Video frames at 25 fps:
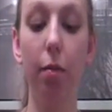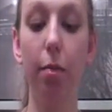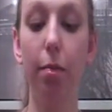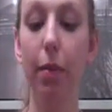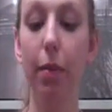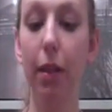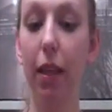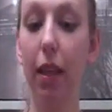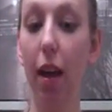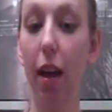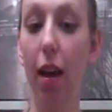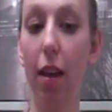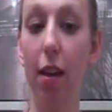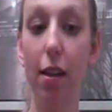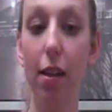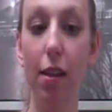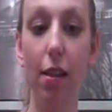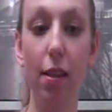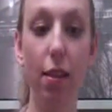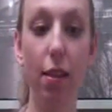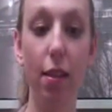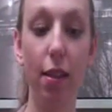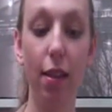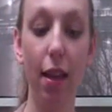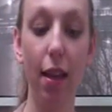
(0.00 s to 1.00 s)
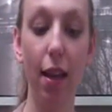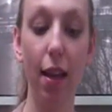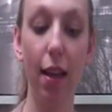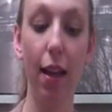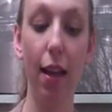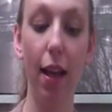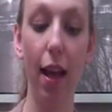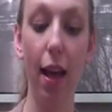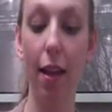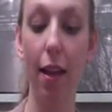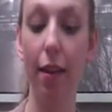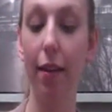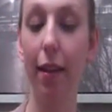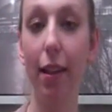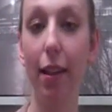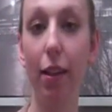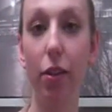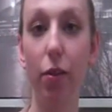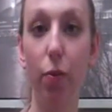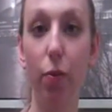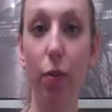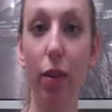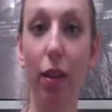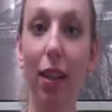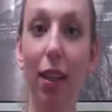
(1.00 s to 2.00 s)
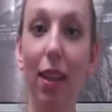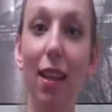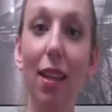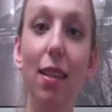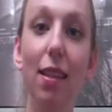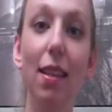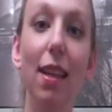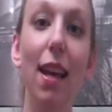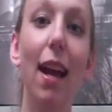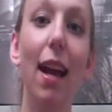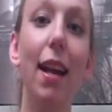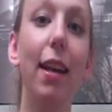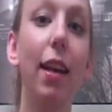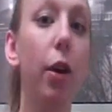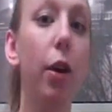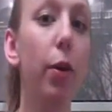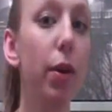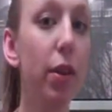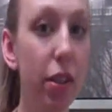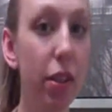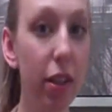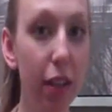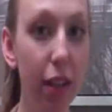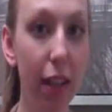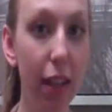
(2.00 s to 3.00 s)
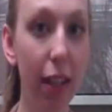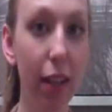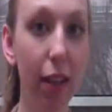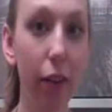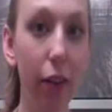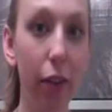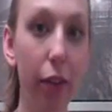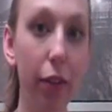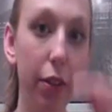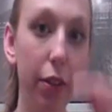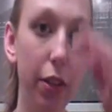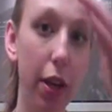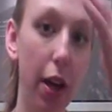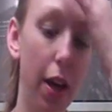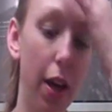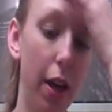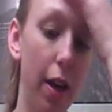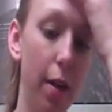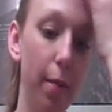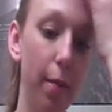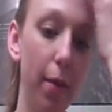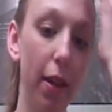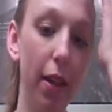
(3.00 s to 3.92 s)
because it's really easy. I know he's going to eat it all the time.